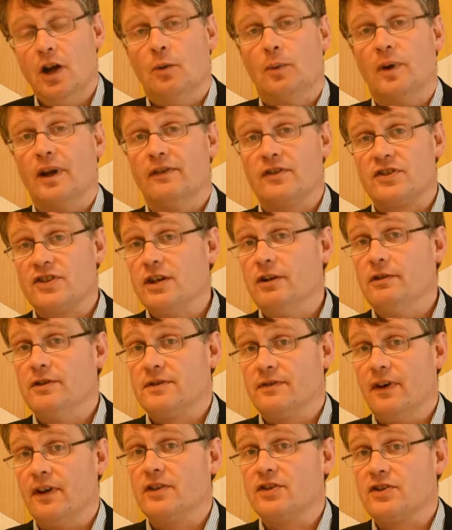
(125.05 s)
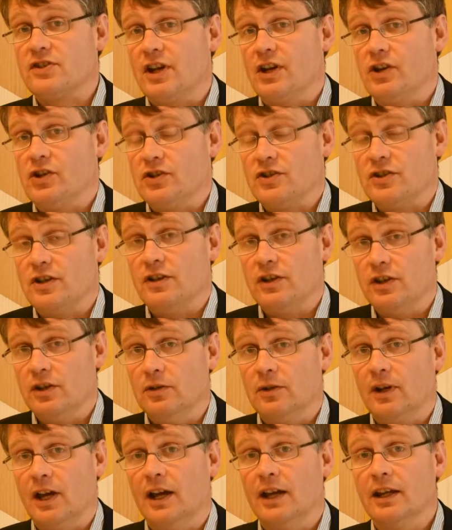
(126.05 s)
We have a series of other stations in the
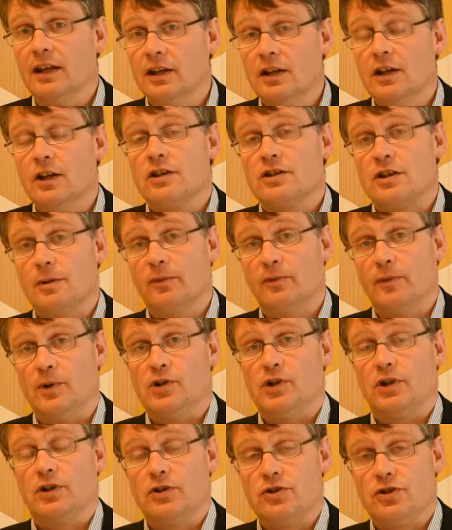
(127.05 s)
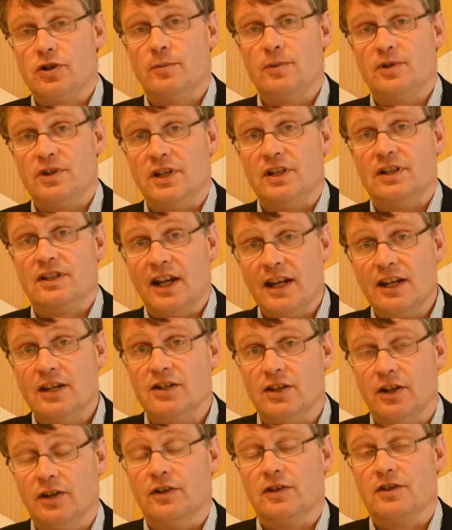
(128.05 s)
UK, some of which are contributing
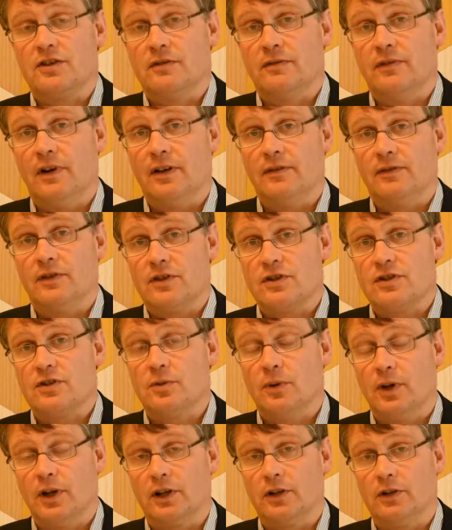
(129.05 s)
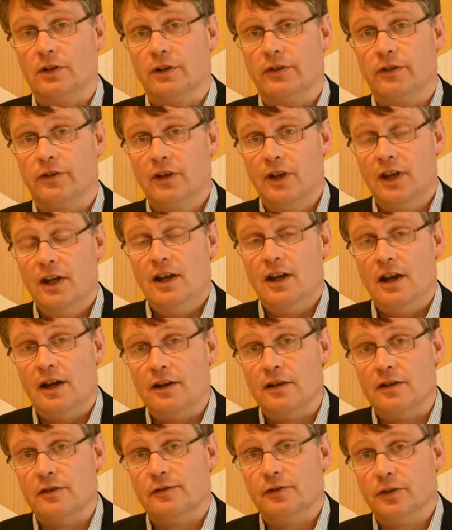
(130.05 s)
data that's of relevance to ICOS, and
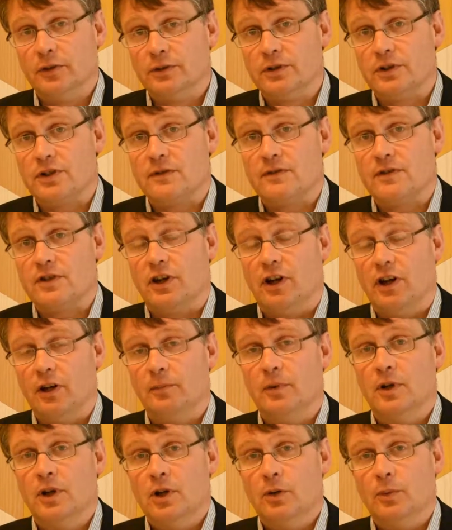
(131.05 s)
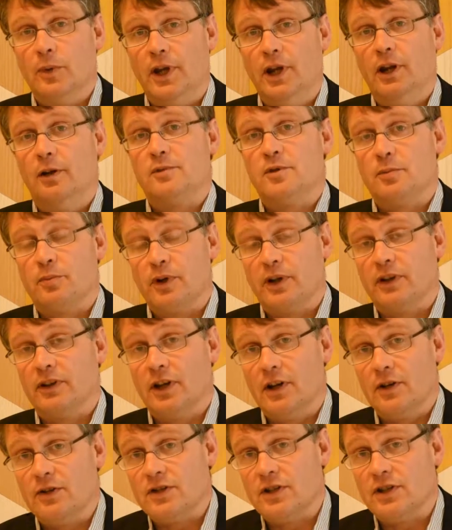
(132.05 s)
in the fullness of time we hope to bring
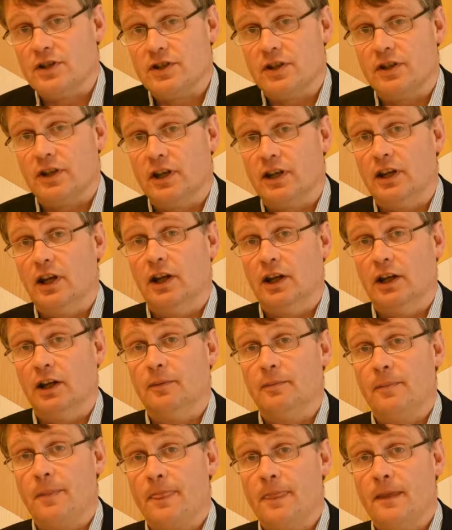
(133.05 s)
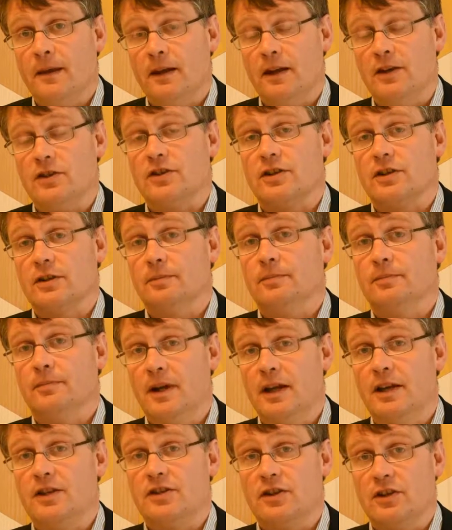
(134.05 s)
those into the
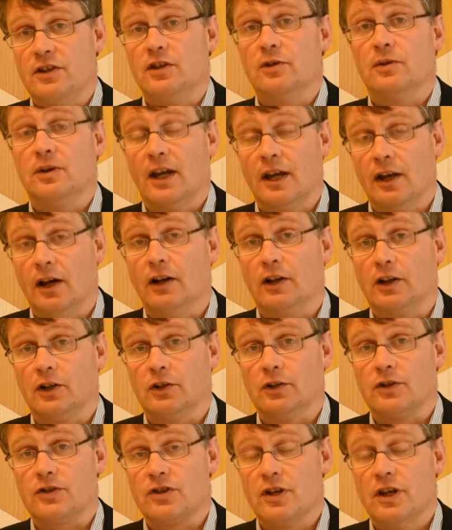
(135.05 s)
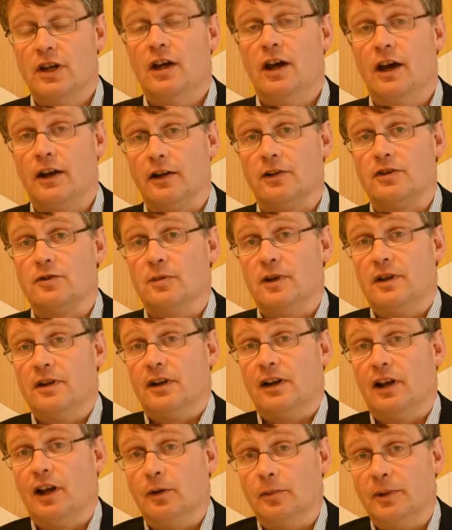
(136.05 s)
UK ICOS and ultimately the
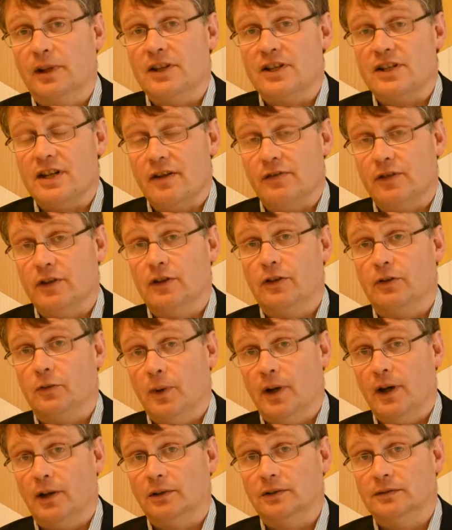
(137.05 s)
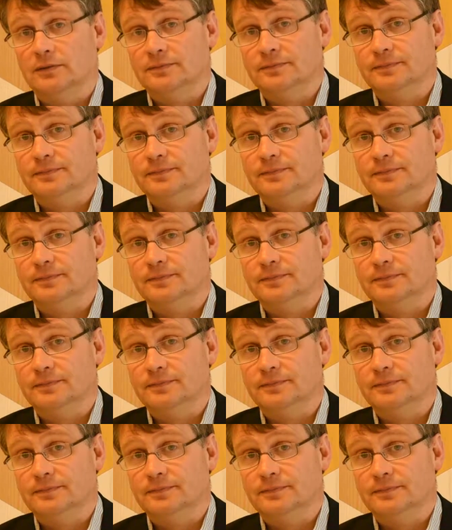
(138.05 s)
global endeavour as well.